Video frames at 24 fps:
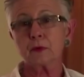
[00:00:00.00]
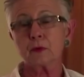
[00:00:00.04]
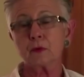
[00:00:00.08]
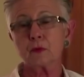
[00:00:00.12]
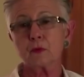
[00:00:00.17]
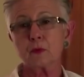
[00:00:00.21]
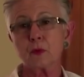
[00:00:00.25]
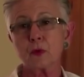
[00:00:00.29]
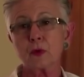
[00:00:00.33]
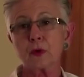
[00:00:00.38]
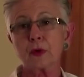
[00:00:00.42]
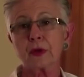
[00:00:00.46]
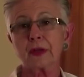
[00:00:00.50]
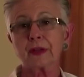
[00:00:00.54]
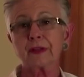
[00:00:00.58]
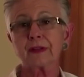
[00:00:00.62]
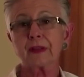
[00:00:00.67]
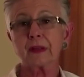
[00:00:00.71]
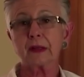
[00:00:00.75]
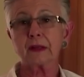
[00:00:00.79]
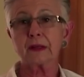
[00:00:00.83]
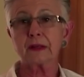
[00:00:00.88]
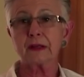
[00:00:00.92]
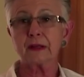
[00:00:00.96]
who work at
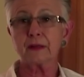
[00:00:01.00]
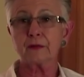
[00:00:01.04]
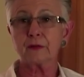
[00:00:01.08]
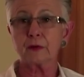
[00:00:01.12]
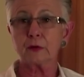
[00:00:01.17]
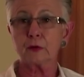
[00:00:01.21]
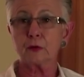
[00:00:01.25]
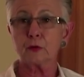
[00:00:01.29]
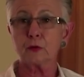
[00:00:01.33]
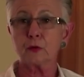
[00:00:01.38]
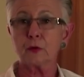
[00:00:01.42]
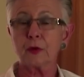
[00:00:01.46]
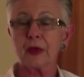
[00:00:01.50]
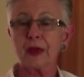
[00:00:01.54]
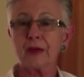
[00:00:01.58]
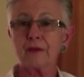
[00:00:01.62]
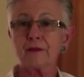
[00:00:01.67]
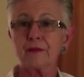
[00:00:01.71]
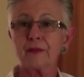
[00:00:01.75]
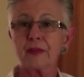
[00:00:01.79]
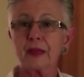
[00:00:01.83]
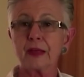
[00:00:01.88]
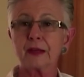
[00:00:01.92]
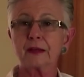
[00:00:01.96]
that level, who
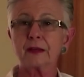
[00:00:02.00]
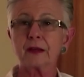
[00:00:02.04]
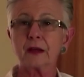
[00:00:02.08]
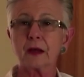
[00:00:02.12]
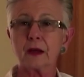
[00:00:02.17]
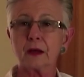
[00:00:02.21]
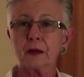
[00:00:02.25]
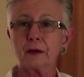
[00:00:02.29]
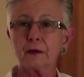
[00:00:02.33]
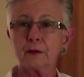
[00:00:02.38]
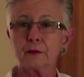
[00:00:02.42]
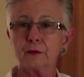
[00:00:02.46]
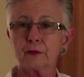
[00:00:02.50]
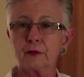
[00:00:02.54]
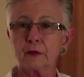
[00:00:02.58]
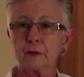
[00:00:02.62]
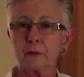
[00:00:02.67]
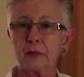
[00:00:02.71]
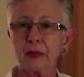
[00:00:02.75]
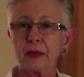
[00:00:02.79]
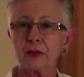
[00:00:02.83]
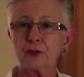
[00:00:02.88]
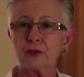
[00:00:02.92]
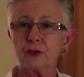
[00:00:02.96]
have that kind of
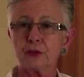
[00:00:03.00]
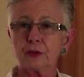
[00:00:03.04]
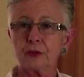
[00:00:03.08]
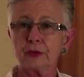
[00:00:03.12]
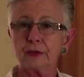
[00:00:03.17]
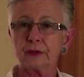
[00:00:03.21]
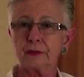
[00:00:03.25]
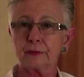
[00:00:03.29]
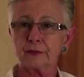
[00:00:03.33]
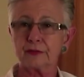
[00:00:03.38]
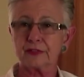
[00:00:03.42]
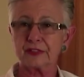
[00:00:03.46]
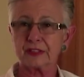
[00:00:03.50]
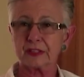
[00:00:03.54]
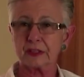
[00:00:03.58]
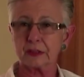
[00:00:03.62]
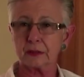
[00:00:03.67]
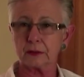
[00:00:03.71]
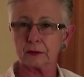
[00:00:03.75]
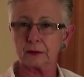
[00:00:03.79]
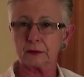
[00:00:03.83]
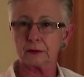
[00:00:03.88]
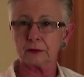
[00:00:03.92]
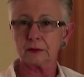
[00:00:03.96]
imaginative
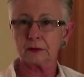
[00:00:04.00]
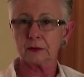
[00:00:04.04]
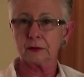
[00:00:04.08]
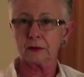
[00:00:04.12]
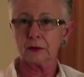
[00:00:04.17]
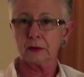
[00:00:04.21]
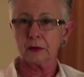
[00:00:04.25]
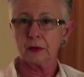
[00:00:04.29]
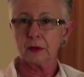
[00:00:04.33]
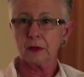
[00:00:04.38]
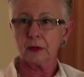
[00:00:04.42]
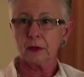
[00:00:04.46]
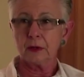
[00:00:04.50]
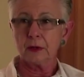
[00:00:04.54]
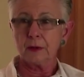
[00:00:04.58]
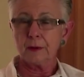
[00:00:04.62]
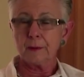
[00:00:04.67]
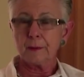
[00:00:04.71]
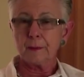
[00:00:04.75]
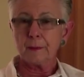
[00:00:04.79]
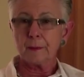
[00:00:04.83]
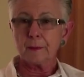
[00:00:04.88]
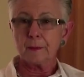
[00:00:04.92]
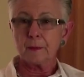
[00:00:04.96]
skill,
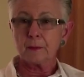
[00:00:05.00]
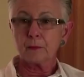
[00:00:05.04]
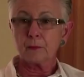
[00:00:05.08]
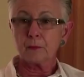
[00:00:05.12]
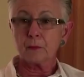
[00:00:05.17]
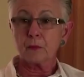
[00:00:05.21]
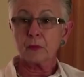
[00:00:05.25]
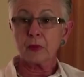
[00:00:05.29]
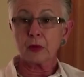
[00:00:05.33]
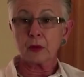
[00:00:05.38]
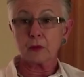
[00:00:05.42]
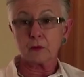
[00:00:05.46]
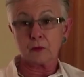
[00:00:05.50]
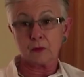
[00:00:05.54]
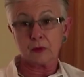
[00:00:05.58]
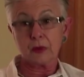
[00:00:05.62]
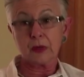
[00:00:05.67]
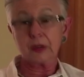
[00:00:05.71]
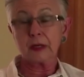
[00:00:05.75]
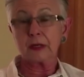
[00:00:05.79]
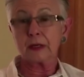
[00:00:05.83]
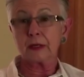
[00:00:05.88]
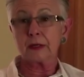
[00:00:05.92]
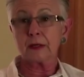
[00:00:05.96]
that
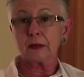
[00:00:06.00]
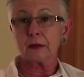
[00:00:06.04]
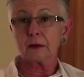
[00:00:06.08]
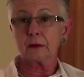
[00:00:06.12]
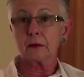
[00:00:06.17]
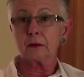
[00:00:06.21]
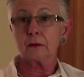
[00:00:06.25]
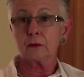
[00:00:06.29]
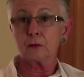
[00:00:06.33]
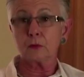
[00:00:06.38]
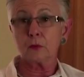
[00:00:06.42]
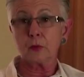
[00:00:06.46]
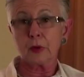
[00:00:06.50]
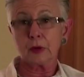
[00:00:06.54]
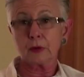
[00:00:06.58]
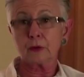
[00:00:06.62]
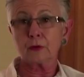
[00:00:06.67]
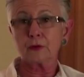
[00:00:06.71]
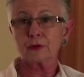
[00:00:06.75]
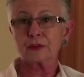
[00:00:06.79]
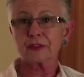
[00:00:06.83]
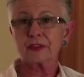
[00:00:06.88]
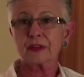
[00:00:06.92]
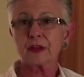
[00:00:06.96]
really one
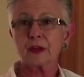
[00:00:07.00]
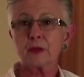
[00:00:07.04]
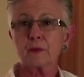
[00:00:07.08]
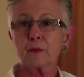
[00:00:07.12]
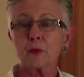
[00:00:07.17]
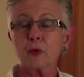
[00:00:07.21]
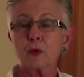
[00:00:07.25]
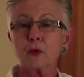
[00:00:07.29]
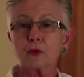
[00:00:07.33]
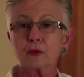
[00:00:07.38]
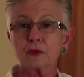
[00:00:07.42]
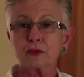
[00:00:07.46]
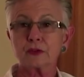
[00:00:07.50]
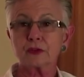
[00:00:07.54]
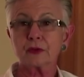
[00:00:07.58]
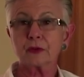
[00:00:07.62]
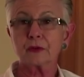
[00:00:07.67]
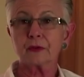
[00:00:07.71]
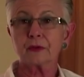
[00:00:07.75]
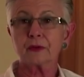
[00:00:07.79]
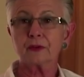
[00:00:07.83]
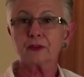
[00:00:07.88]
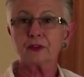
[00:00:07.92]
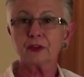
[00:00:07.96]
could say borders
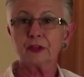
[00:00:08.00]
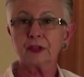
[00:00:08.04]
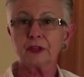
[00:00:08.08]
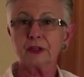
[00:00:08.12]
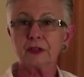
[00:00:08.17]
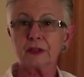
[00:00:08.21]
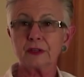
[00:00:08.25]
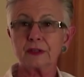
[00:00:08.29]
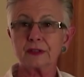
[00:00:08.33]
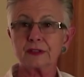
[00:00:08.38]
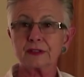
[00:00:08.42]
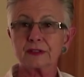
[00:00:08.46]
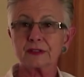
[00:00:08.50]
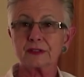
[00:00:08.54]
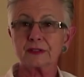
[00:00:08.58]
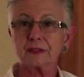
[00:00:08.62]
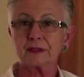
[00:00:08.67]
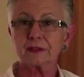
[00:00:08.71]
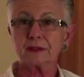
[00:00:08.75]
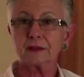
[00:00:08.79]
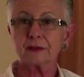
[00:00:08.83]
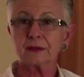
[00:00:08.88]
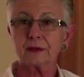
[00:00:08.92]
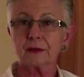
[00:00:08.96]
on the
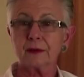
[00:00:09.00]
genius,